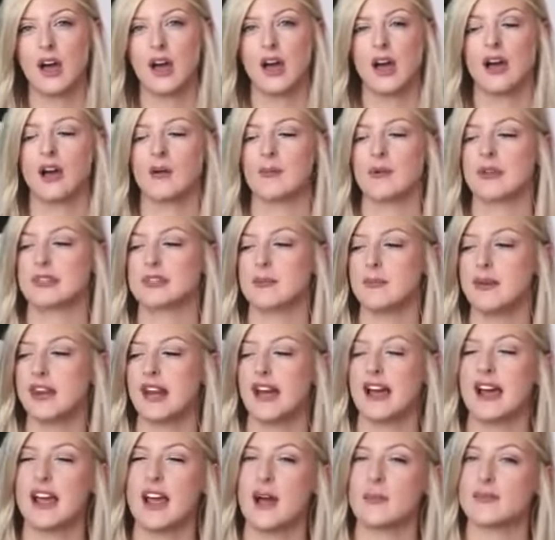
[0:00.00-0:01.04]
At the
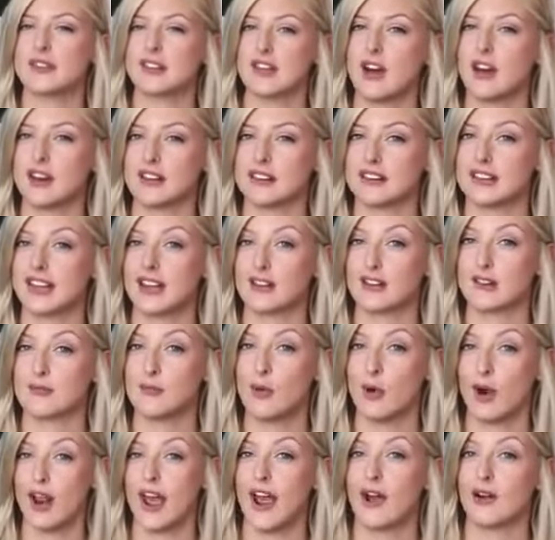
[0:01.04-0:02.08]
minute I am starting to get
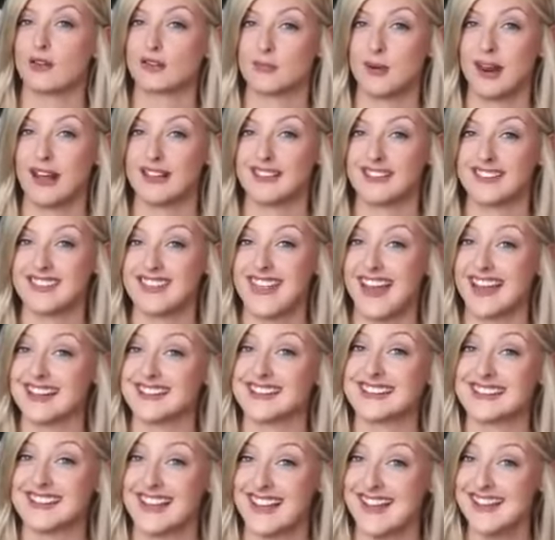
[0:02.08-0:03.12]
smaller houseplants. That
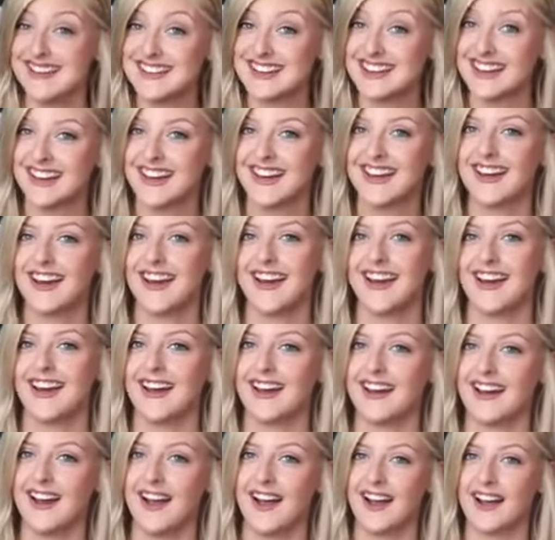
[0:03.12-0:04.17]
said,
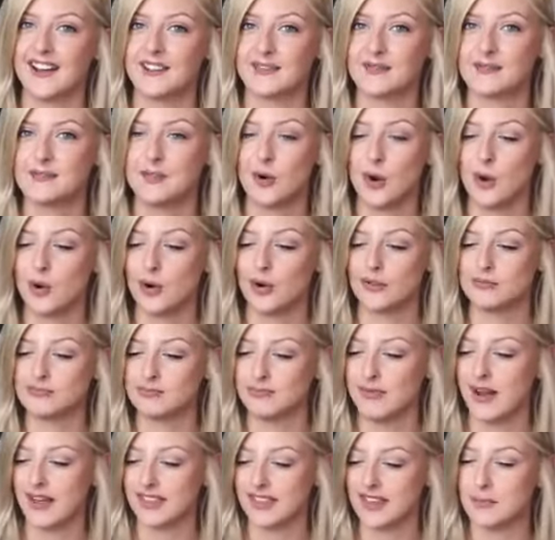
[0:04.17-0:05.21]
I've bought,
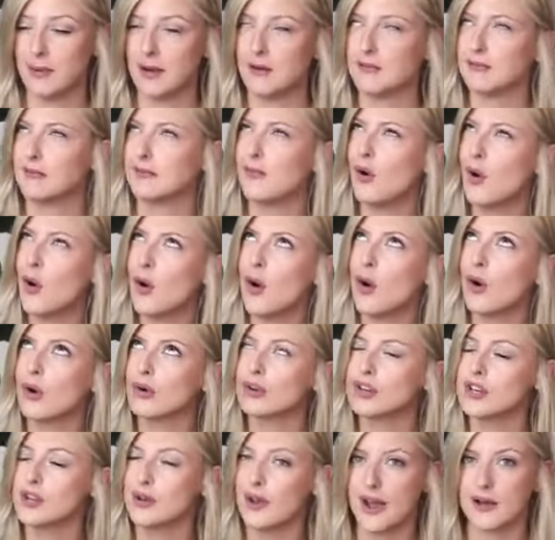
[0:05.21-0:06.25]
I think, about 4
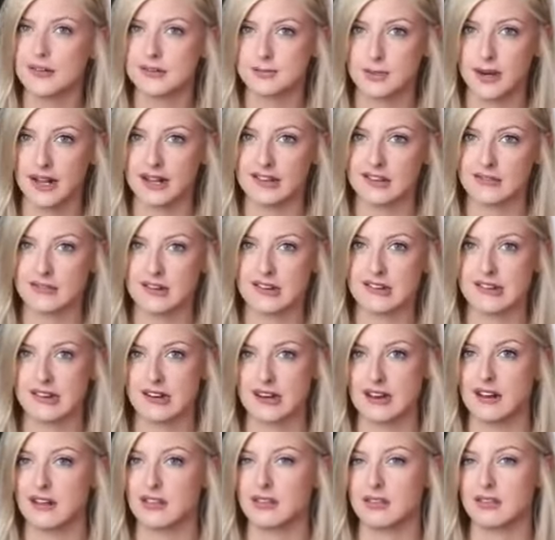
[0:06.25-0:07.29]
new houseplants
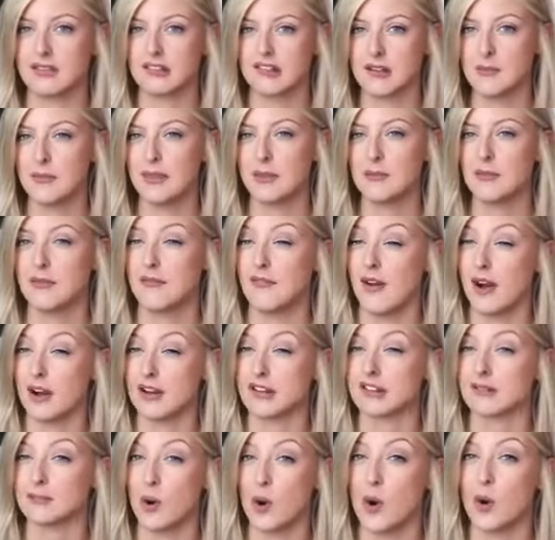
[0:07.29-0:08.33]
recently, and some of them are very
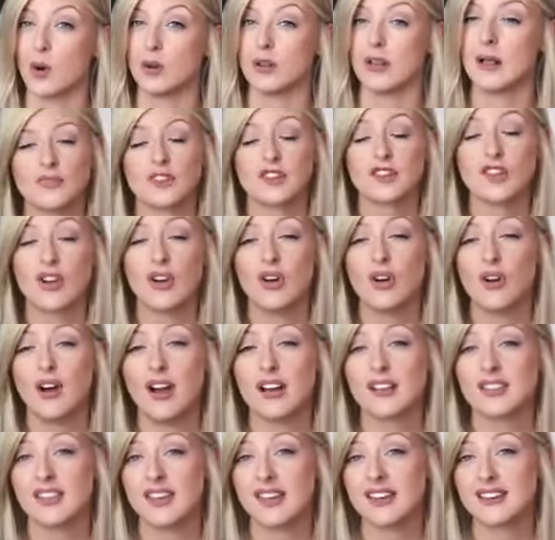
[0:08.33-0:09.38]
small. So
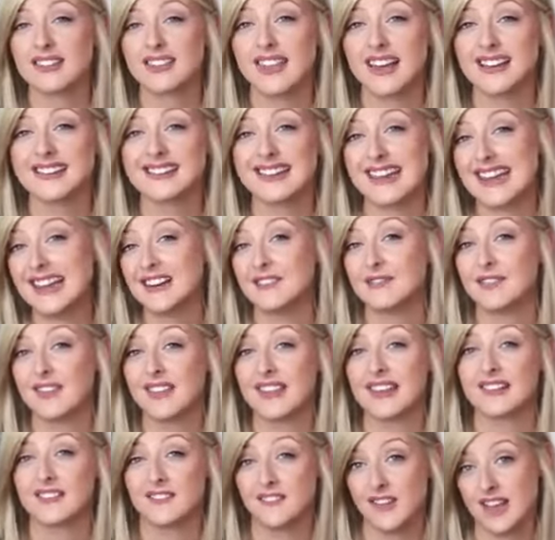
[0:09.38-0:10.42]
I think that's it for
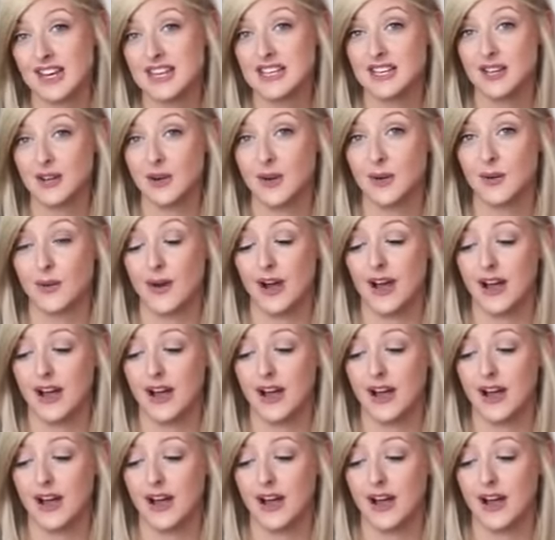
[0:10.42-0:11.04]
this video.